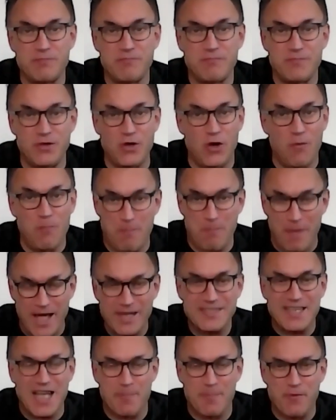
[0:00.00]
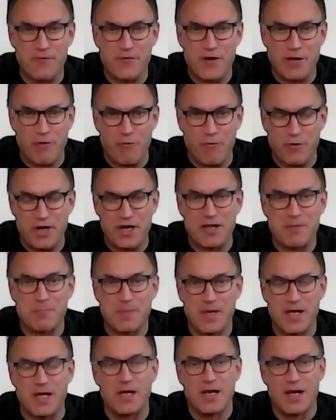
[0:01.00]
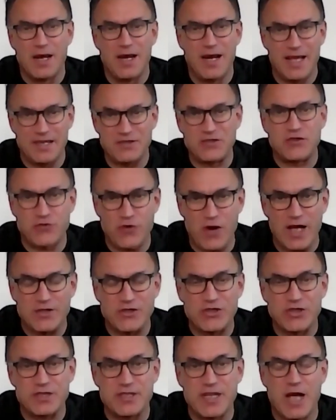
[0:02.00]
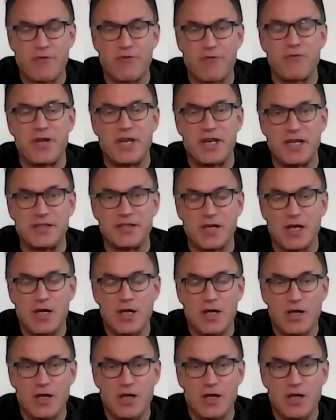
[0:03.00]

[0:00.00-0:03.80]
not my type of narrow reading, but less structured narrow readings,